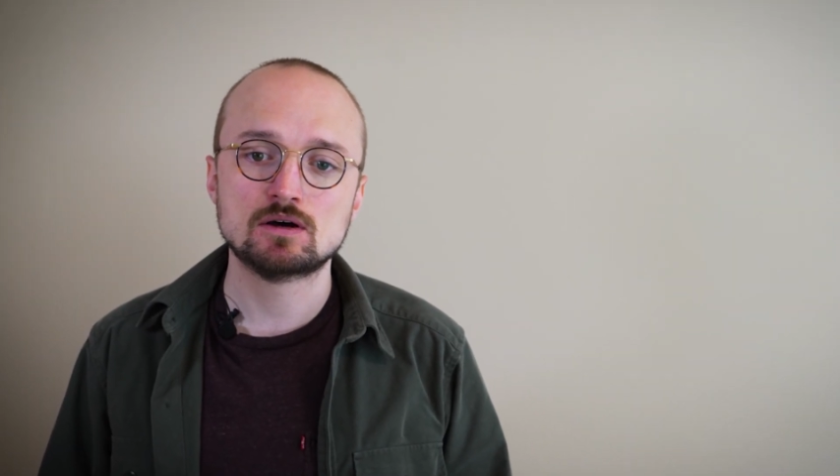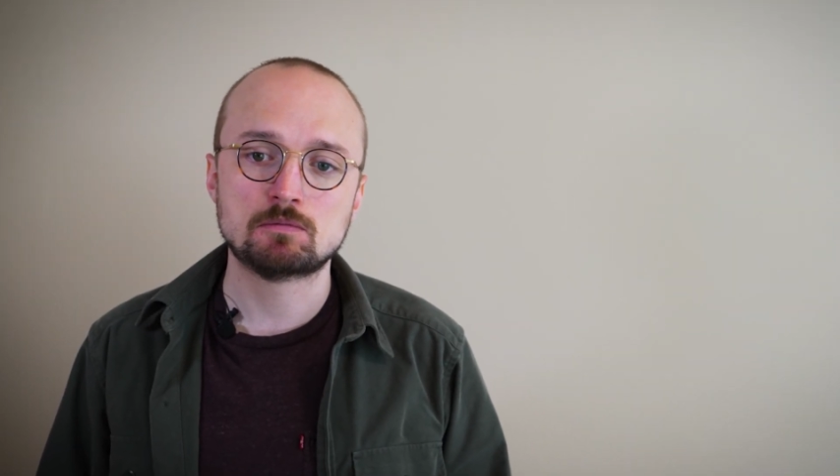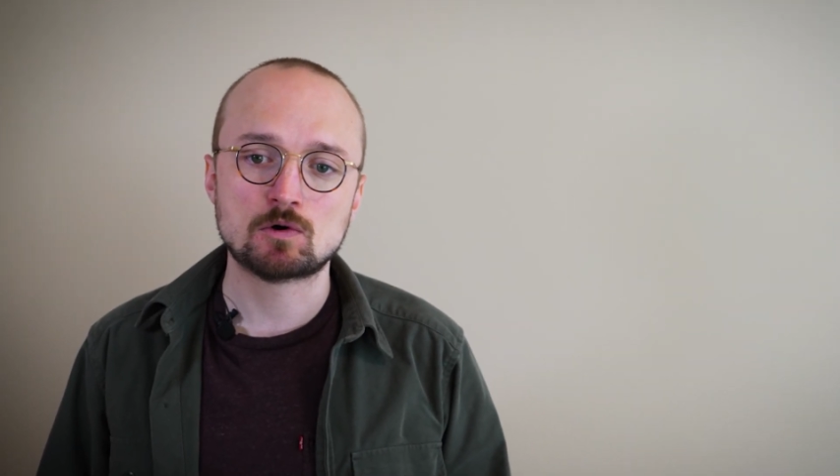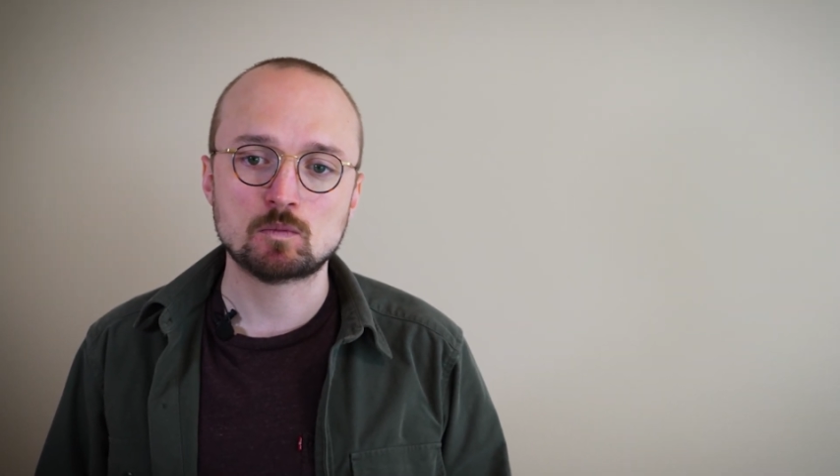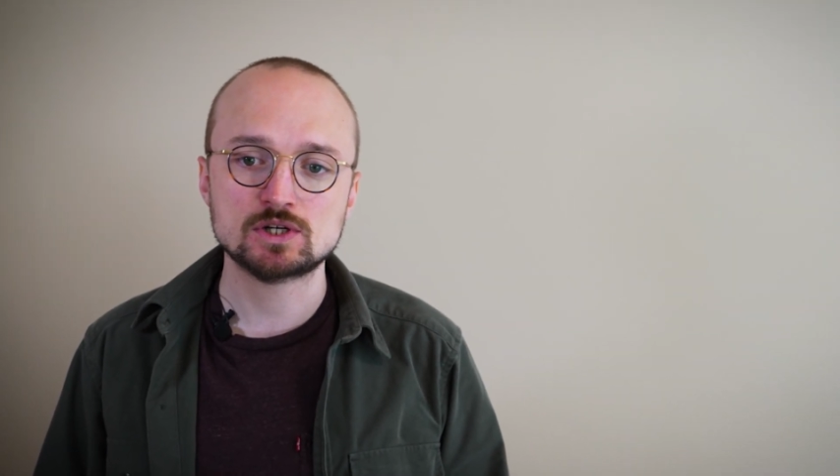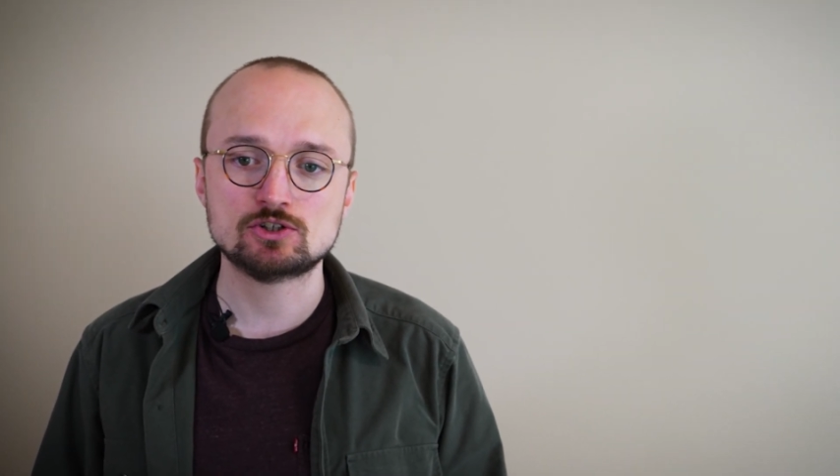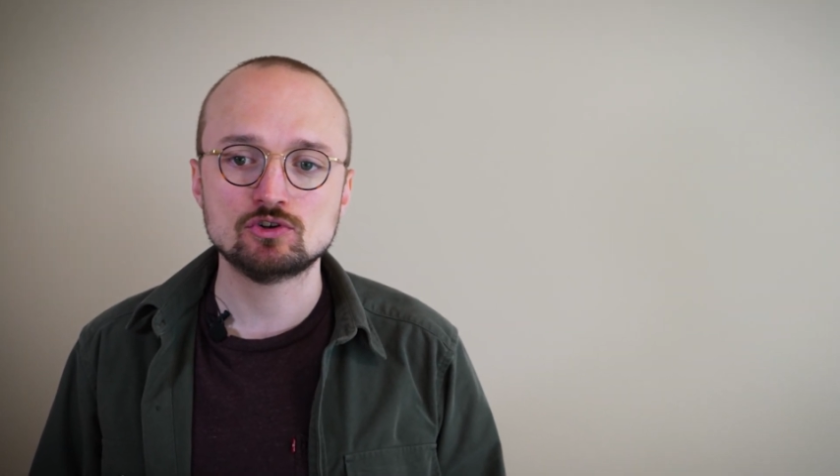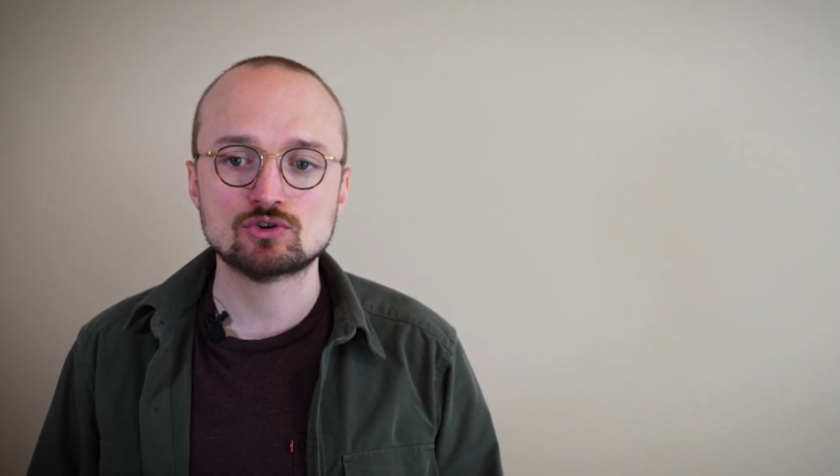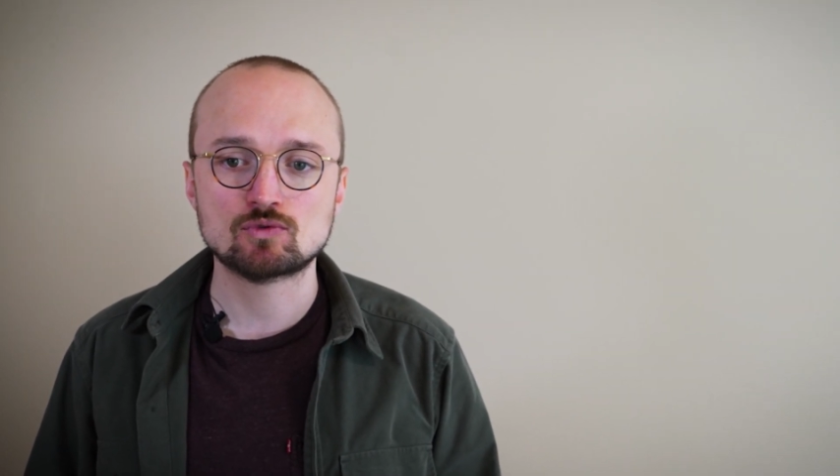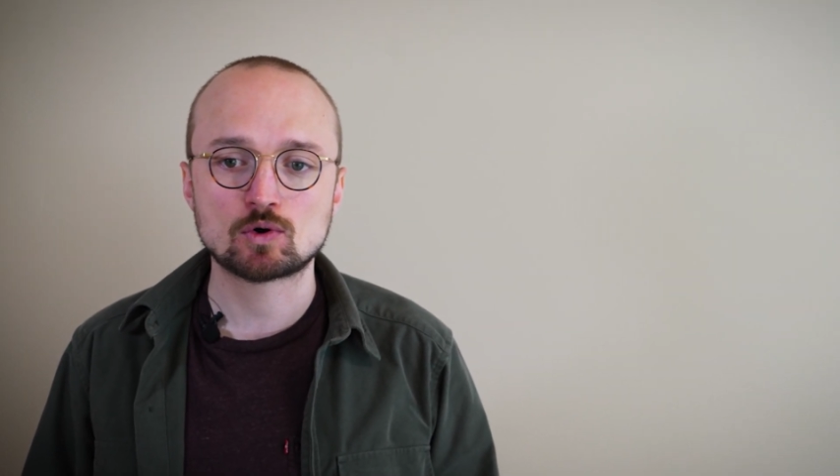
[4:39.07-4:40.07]
upon which
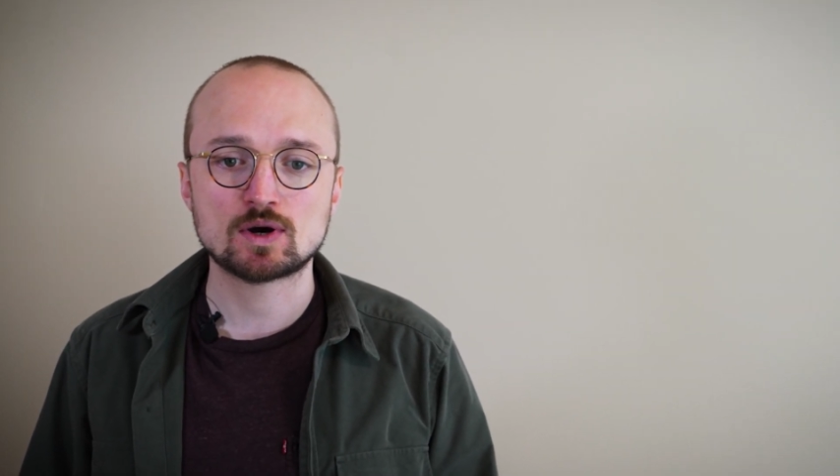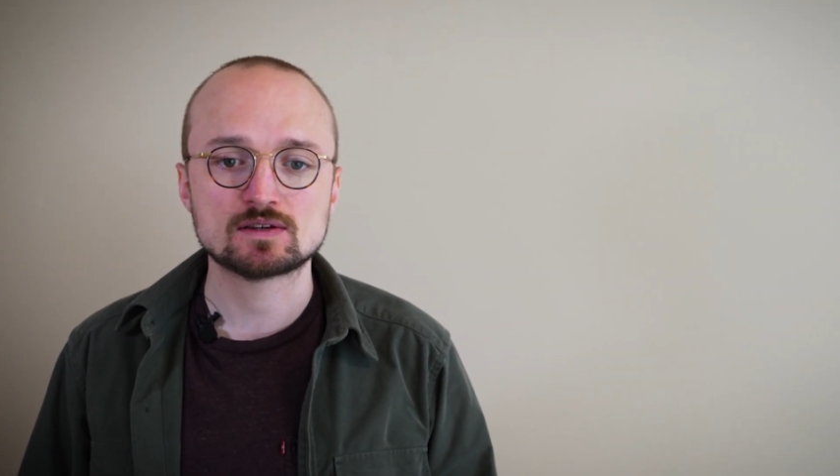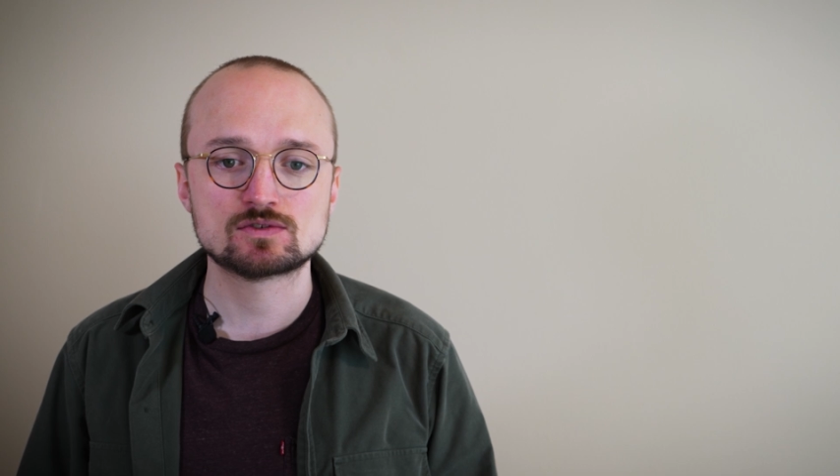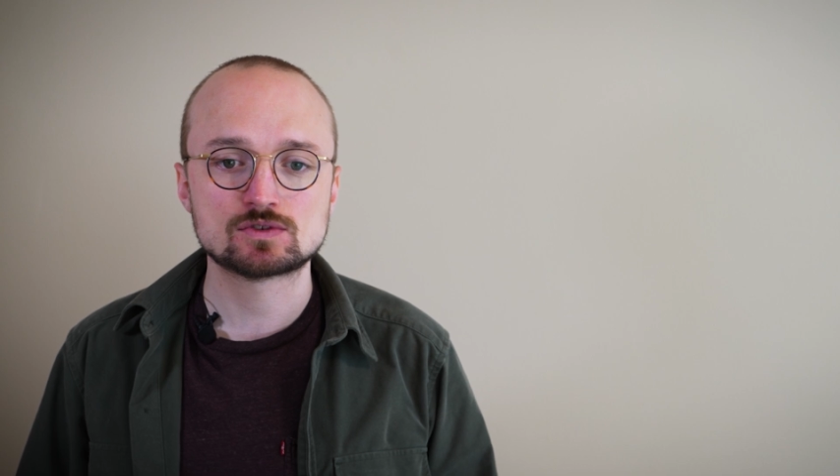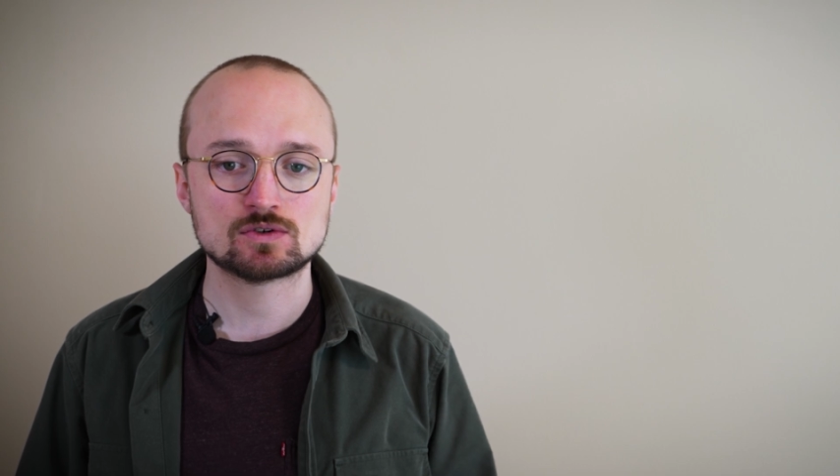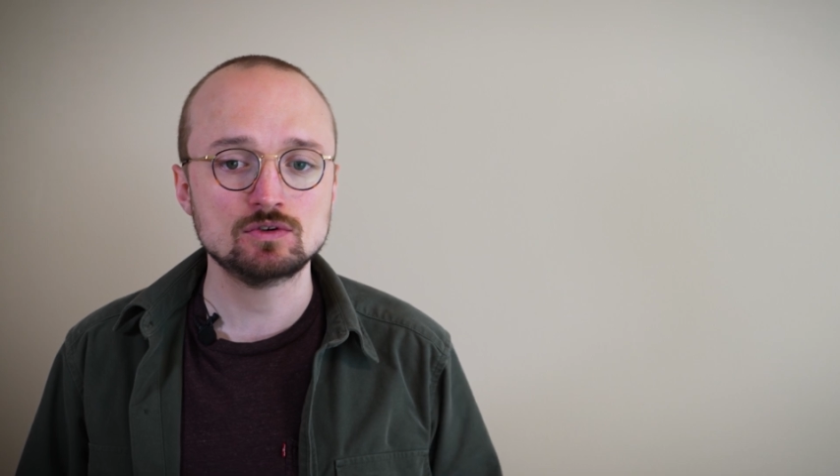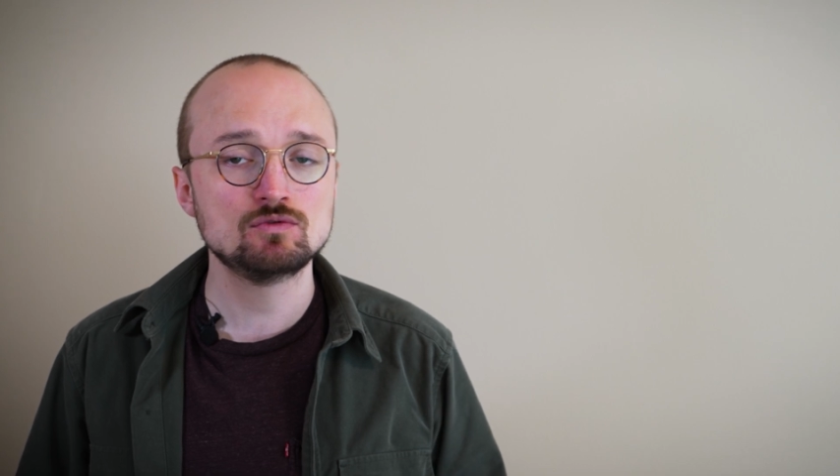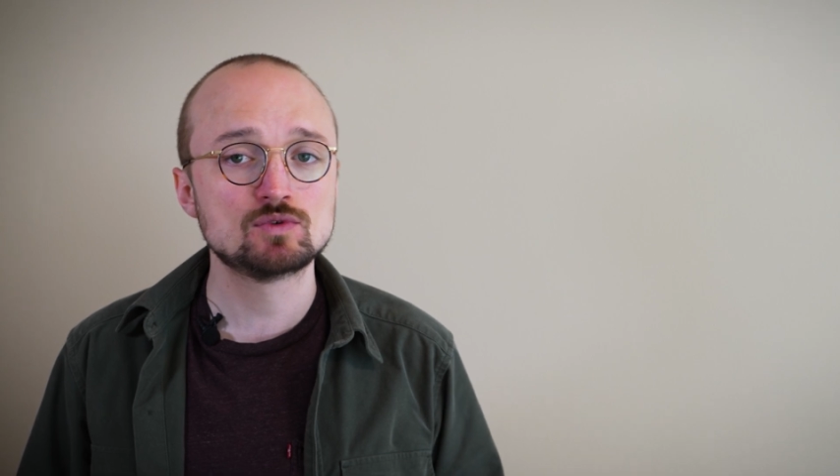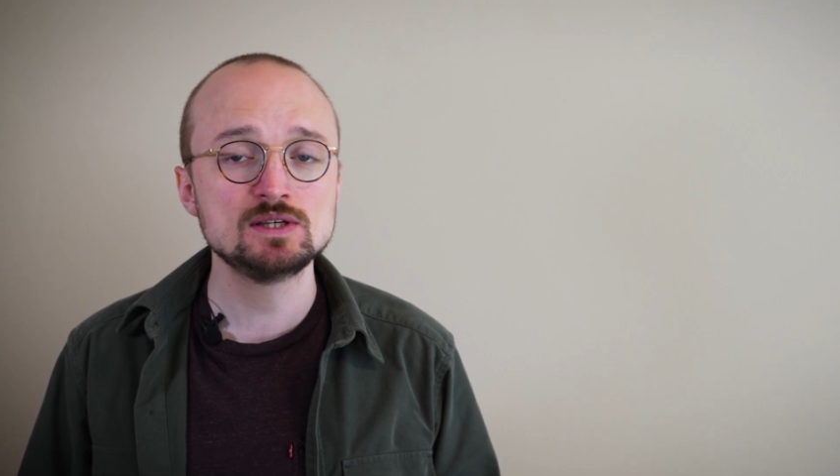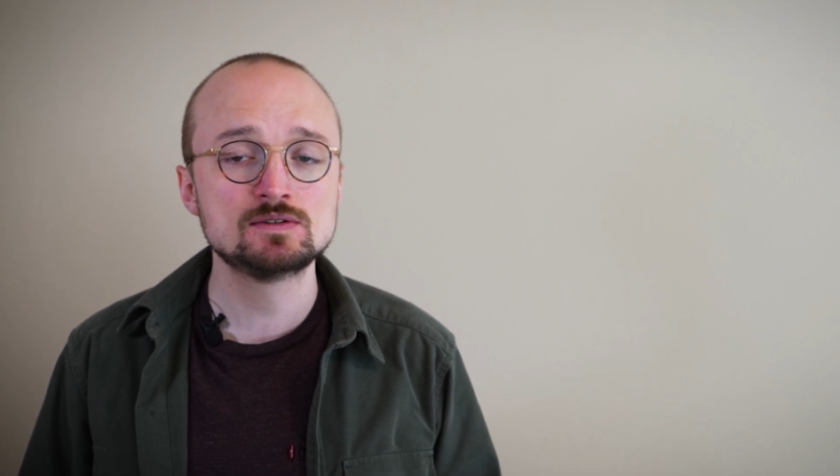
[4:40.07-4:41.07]
you can request
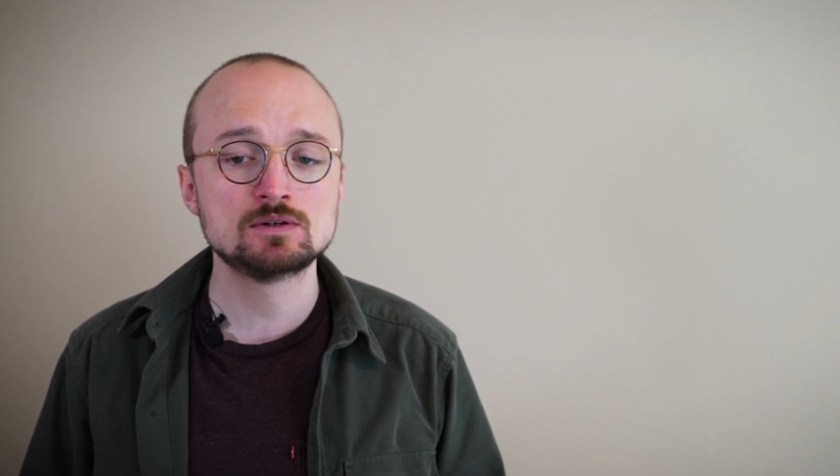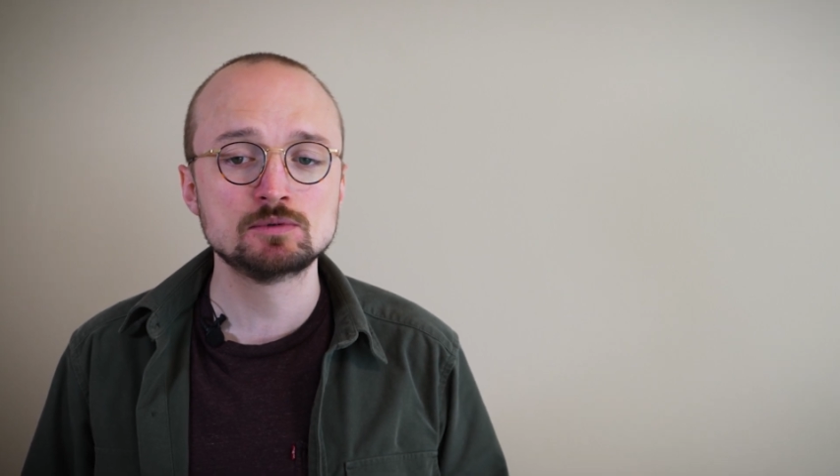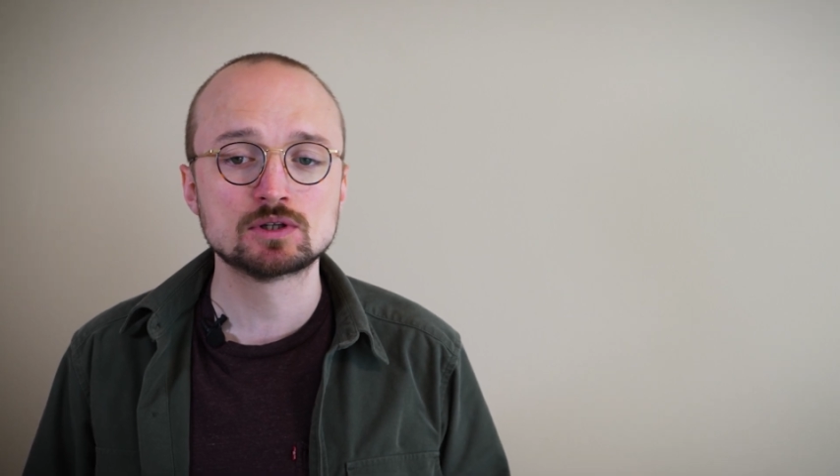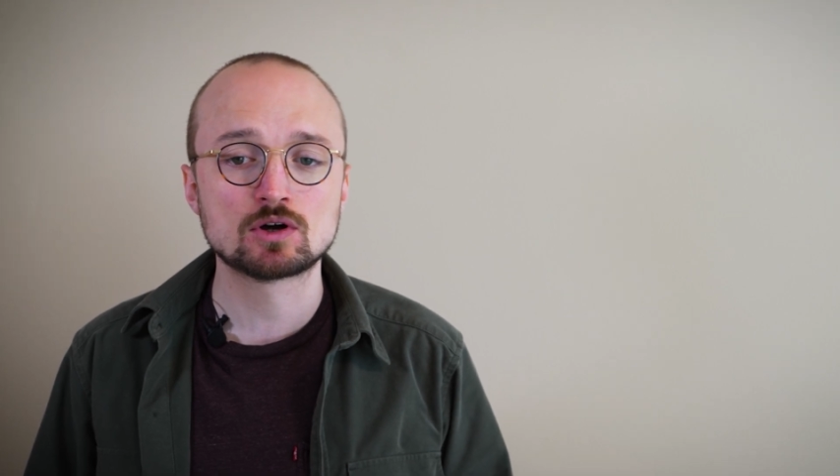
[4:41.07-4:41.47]
certain reasonable